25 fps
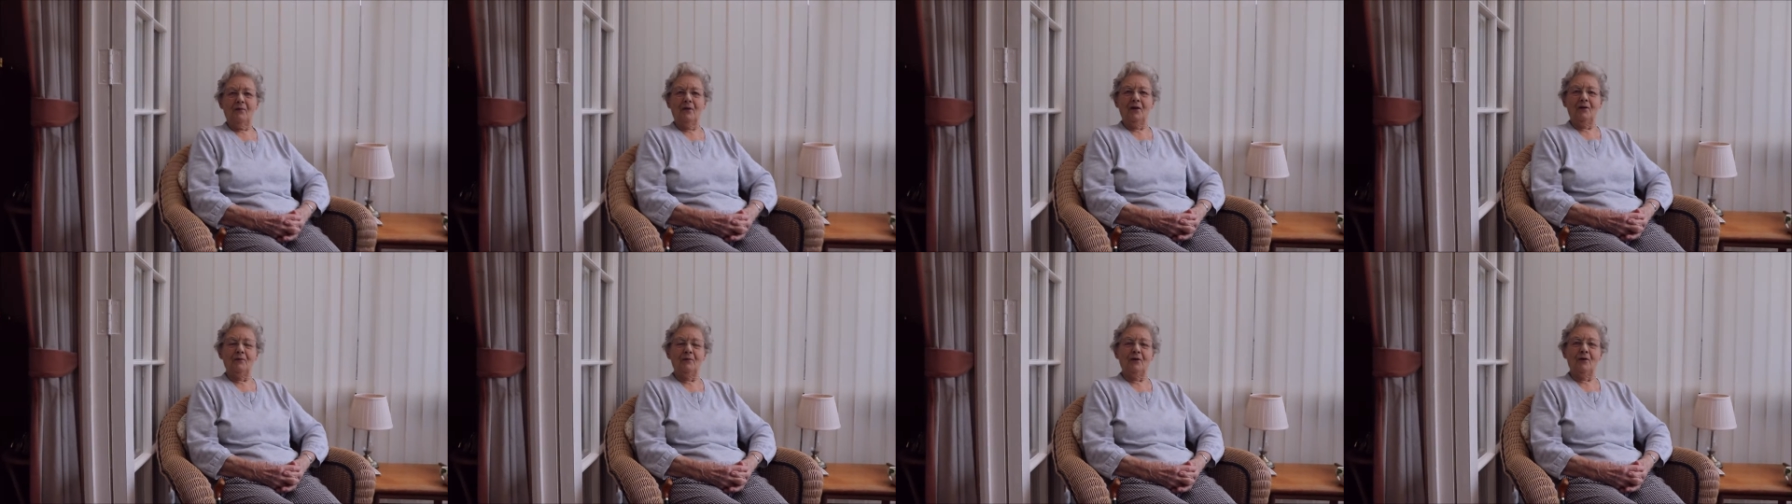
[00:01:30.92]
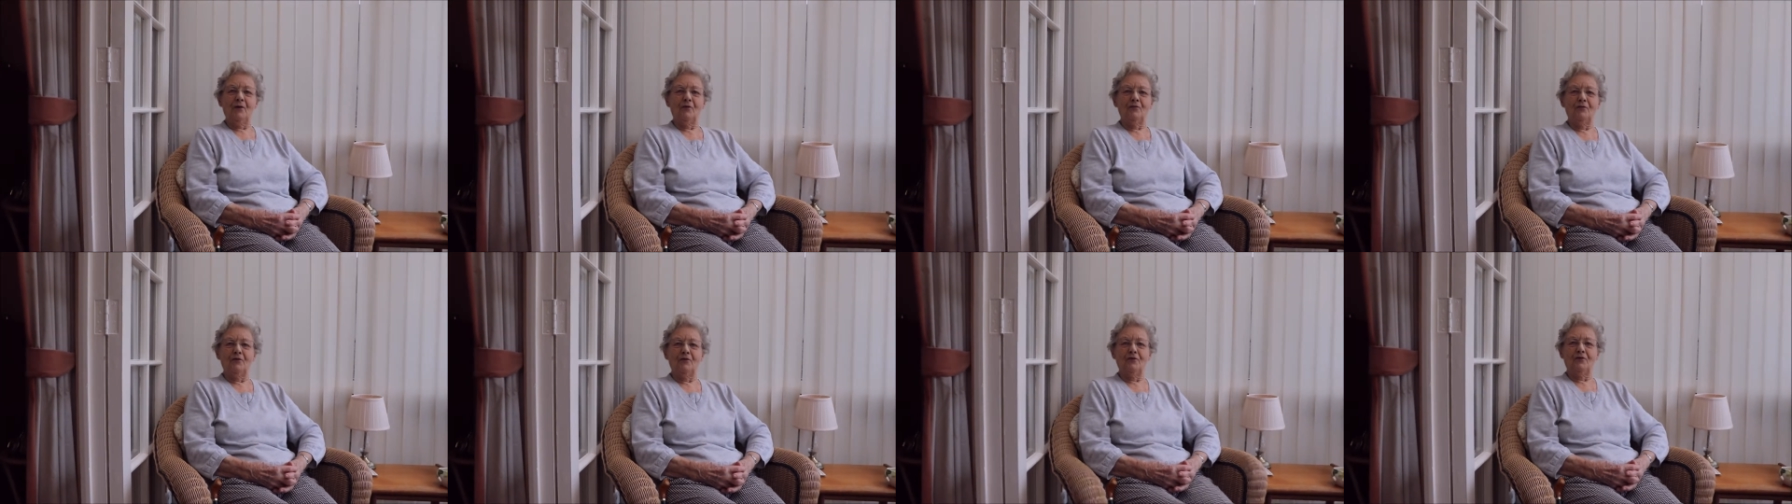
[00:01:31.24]
well, we
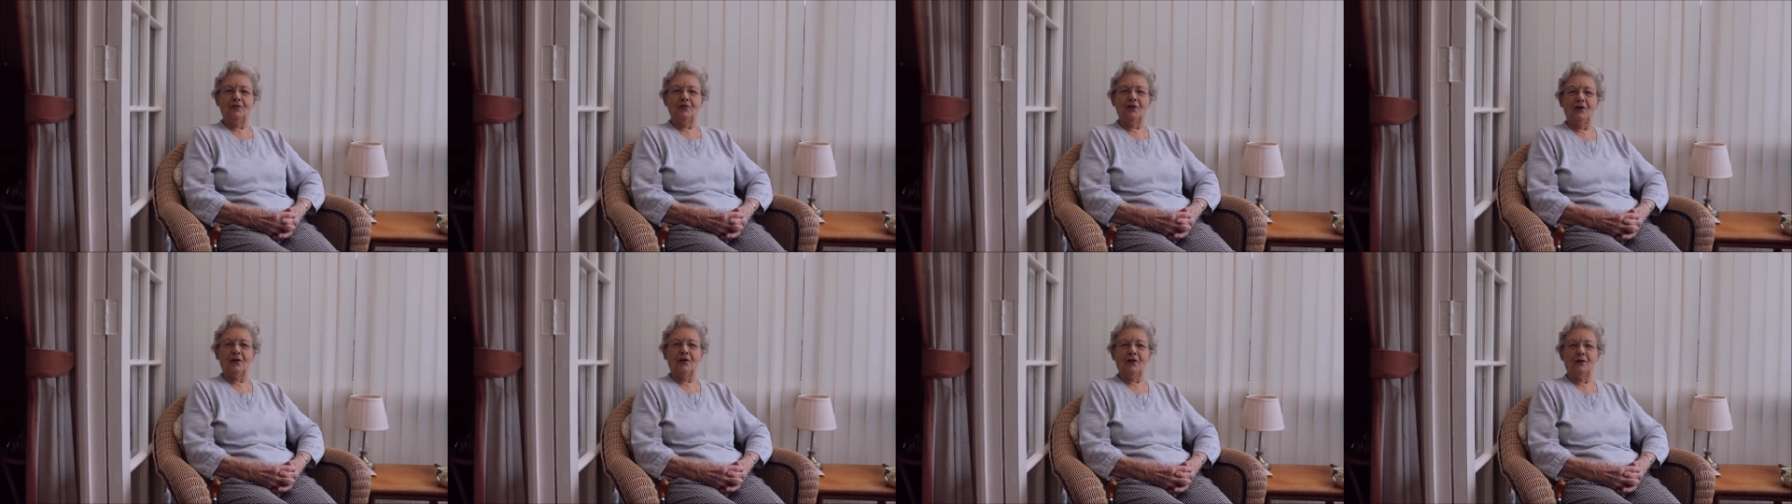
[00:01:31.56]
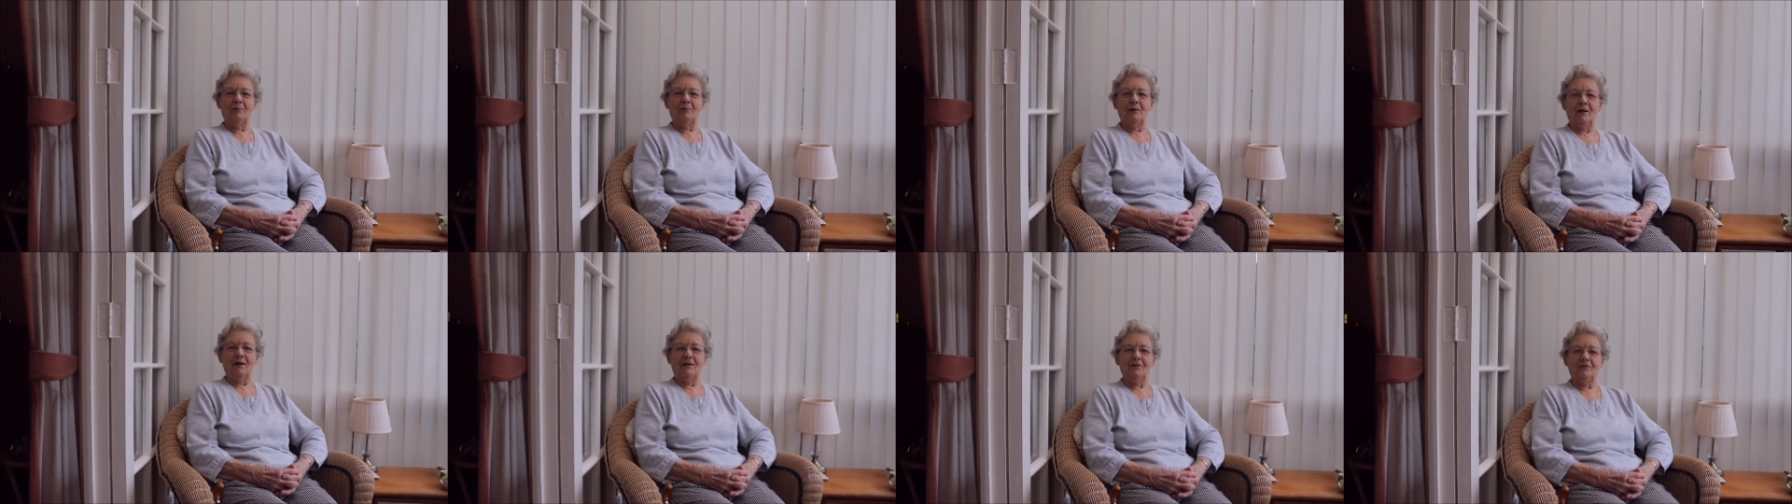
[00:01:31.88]
often think
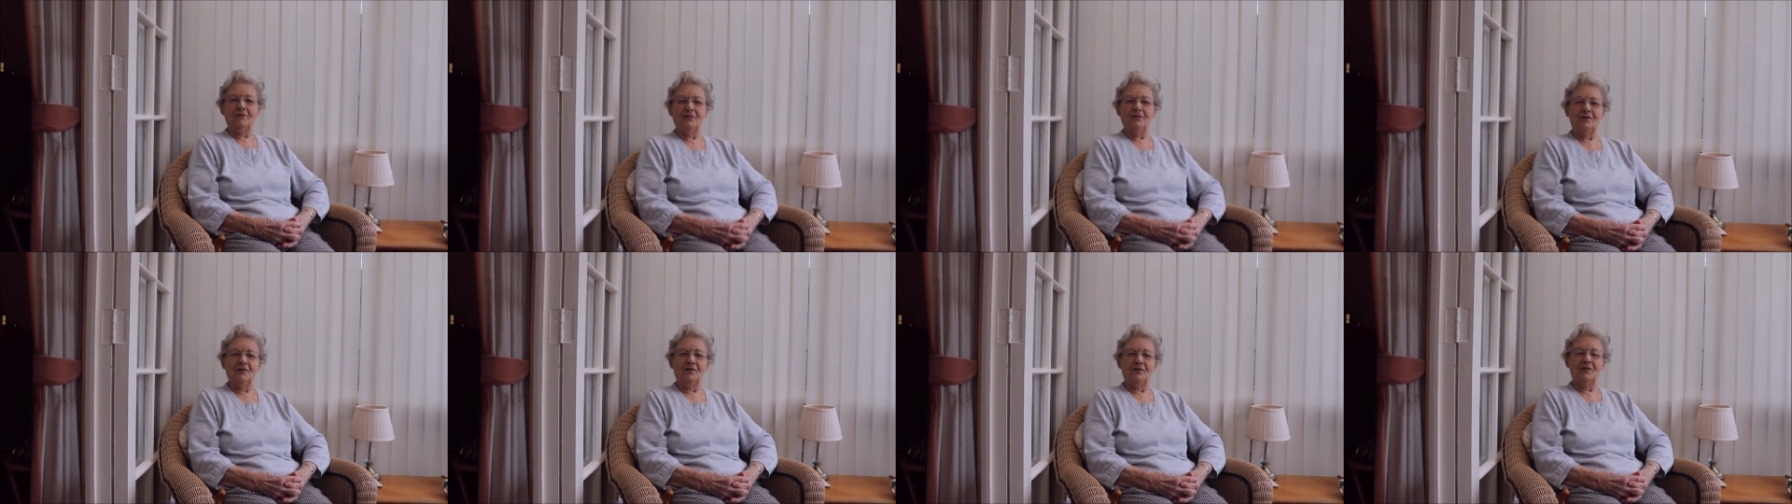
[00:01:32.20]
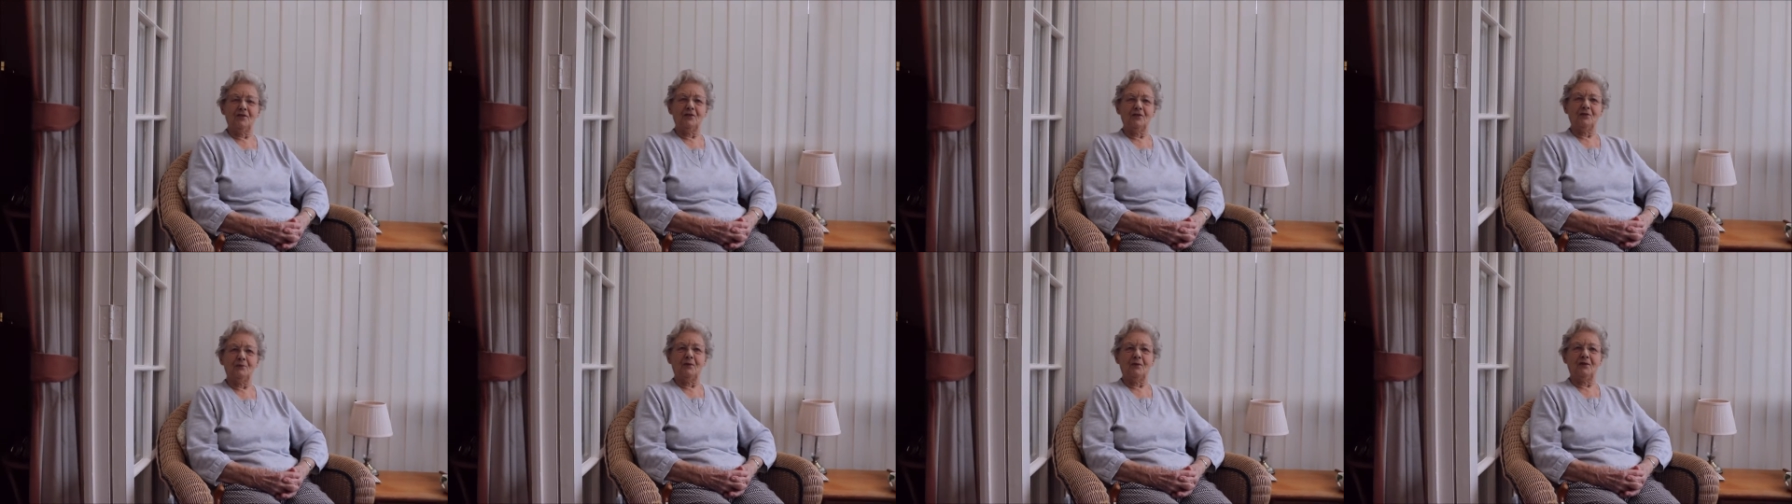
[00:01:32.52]
about you and
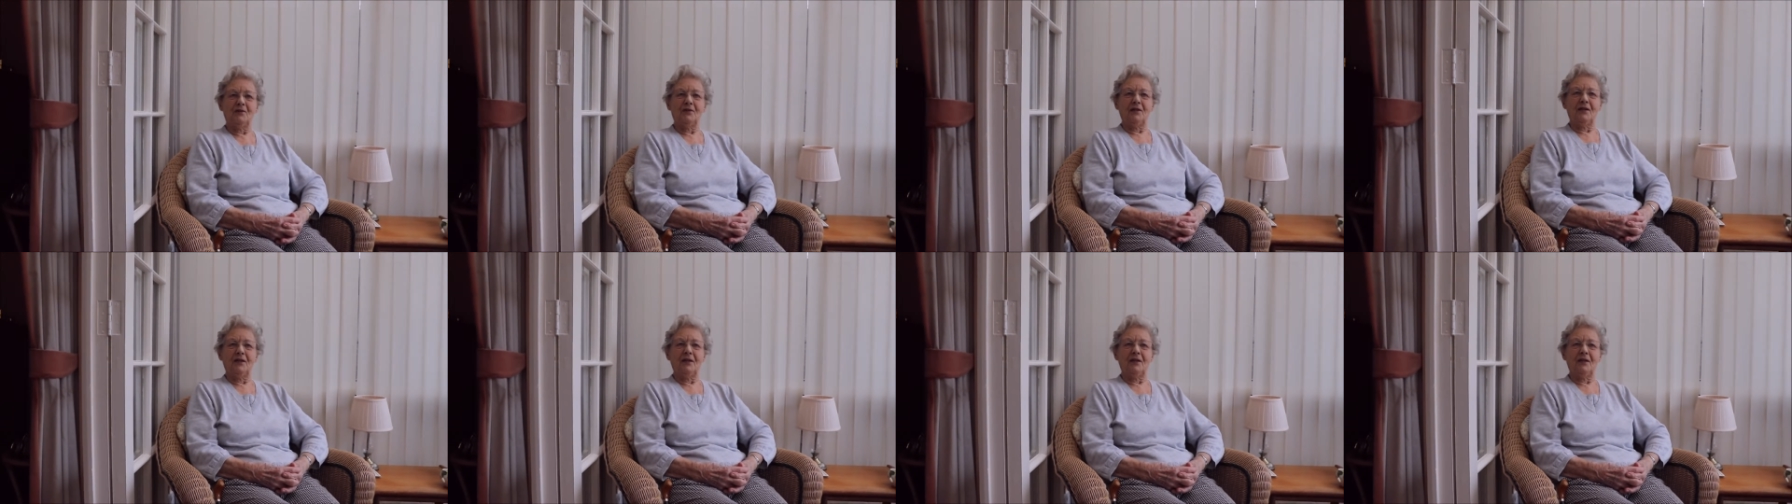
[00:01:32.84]
just wonder